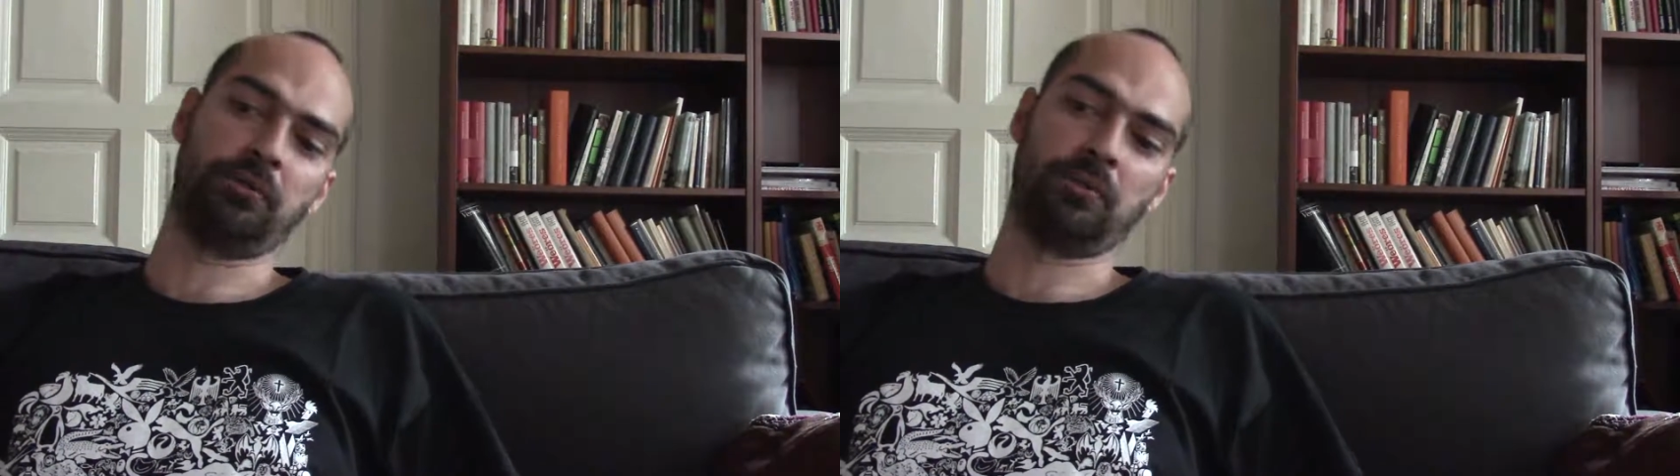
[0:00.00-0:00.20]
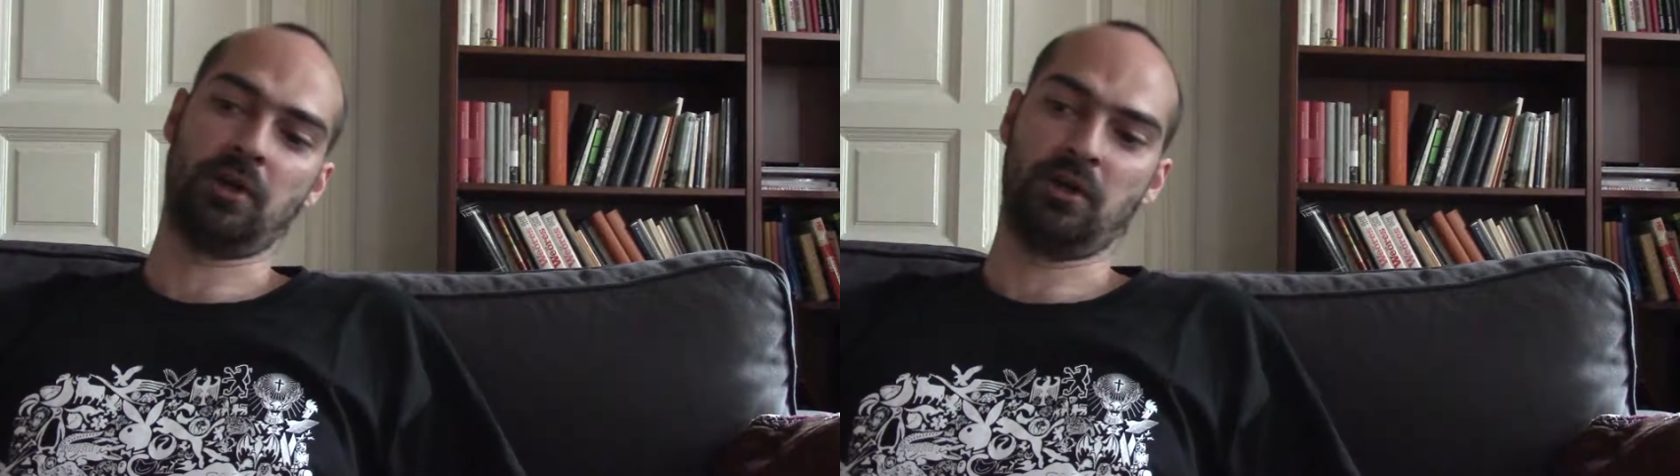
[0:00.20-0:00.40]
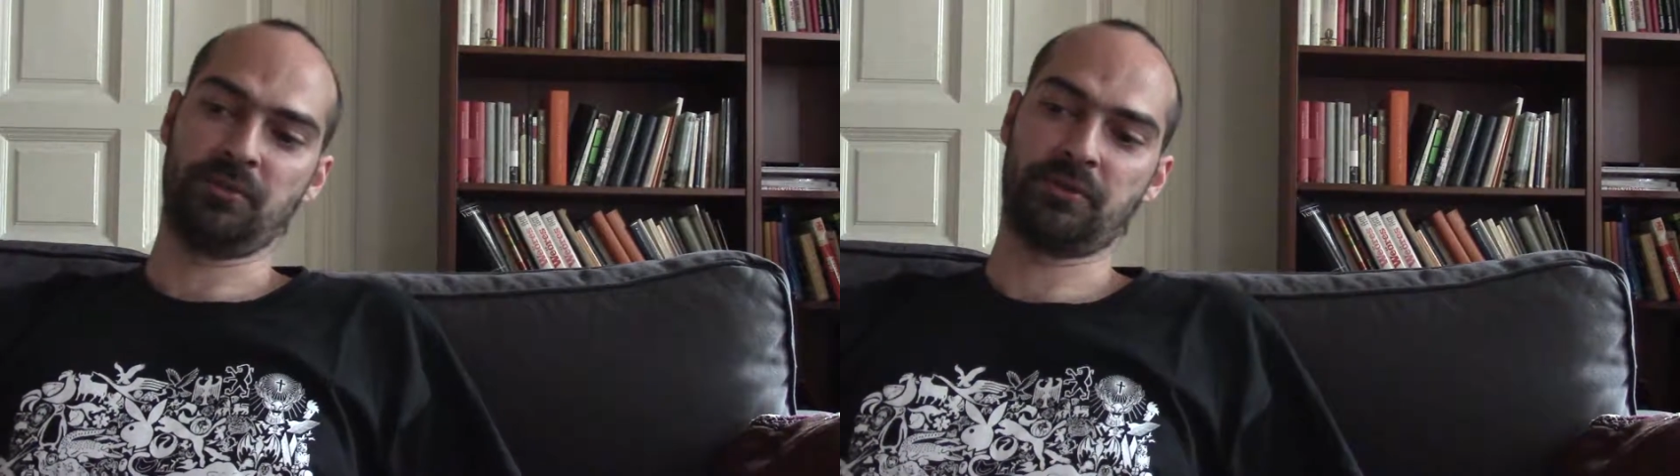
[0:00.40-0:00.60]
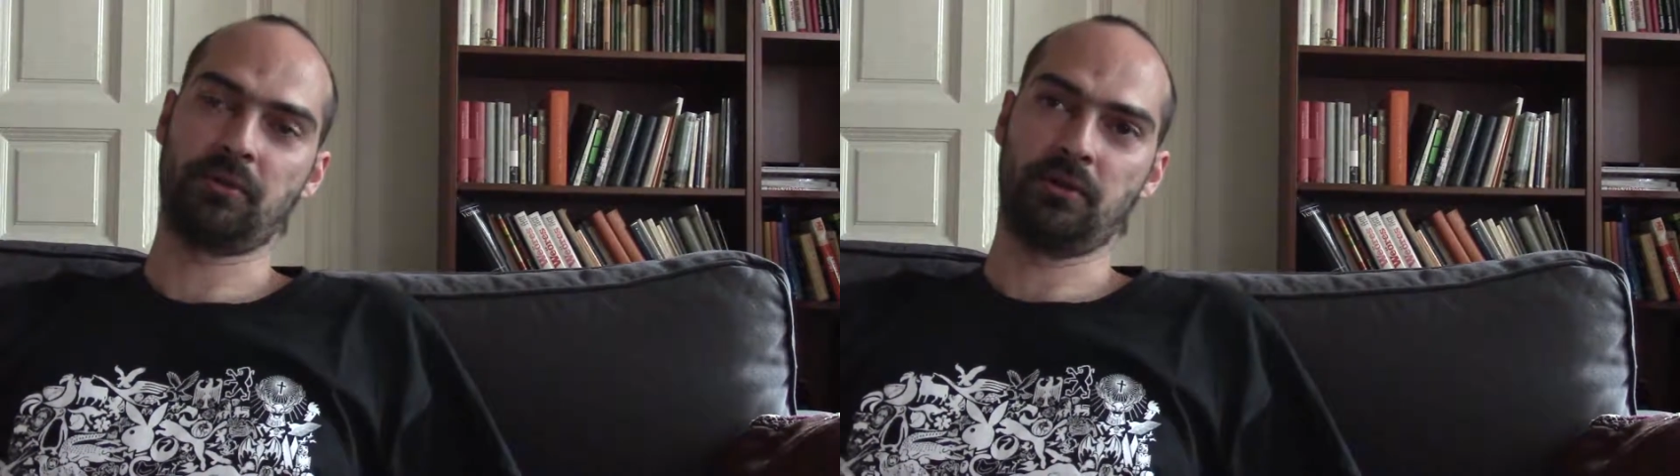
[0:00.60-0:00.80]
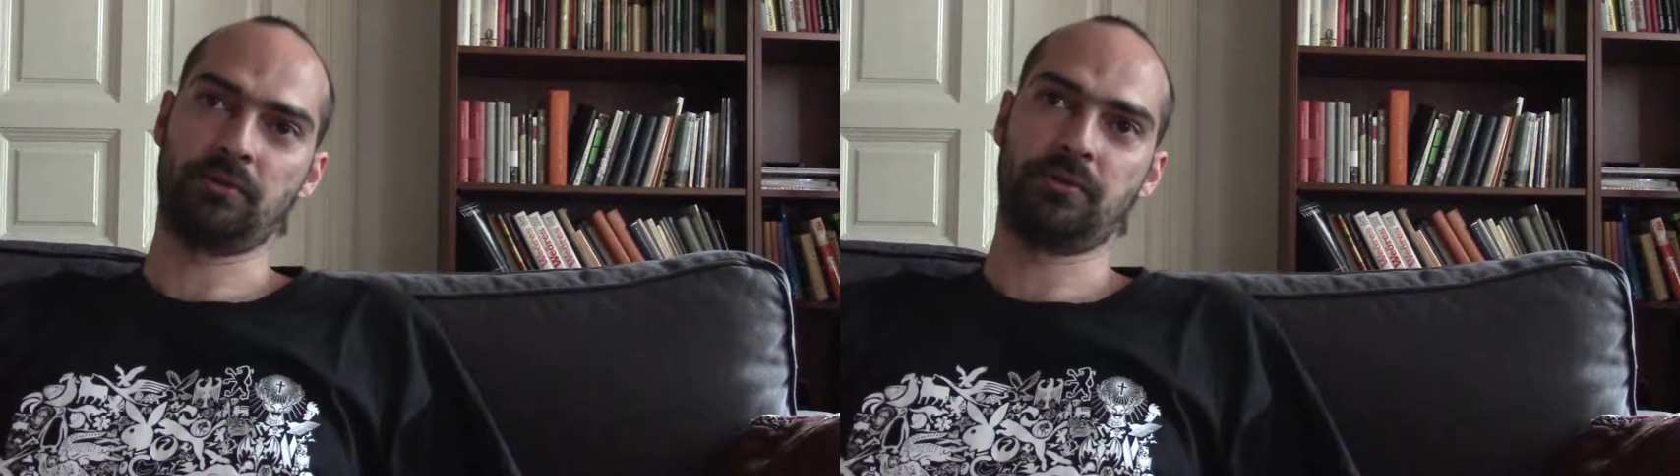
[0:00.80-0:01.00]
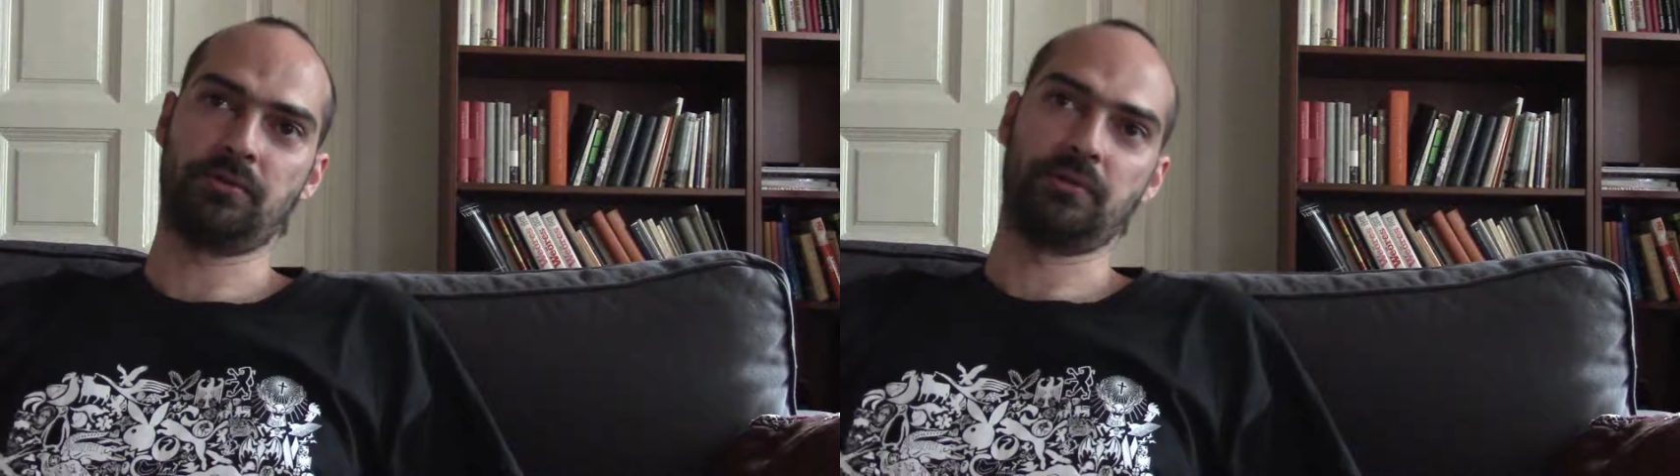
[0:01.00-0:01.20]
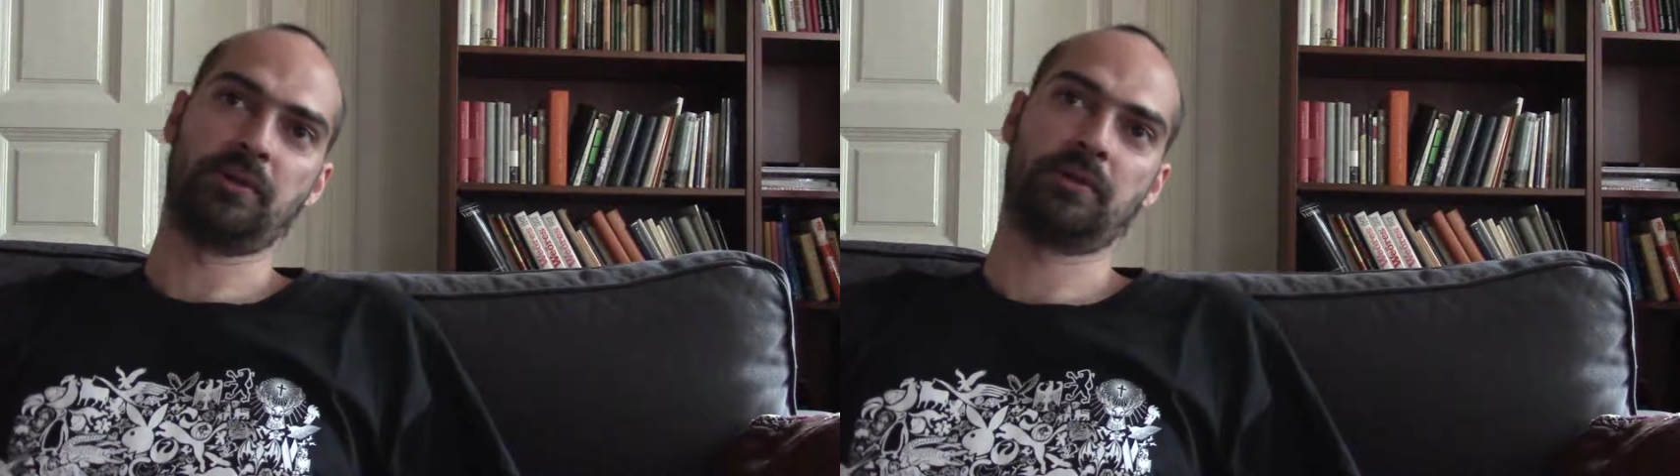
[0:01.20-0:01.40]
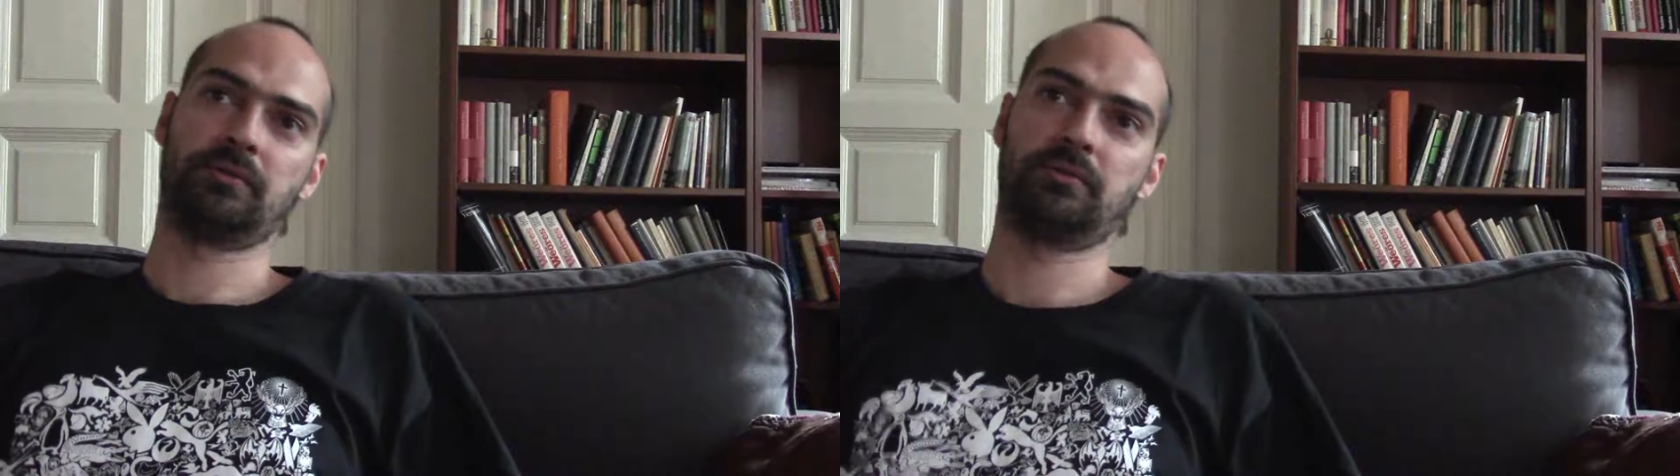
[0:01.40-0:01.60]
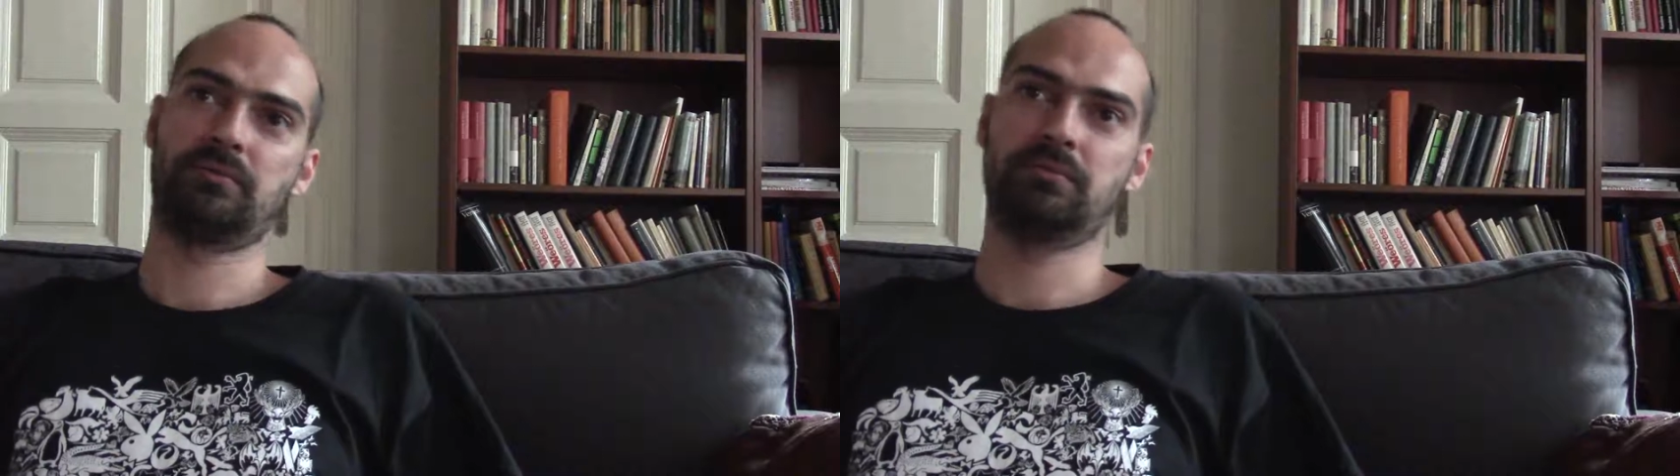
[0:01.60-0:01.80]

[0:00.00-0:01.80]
come as close to that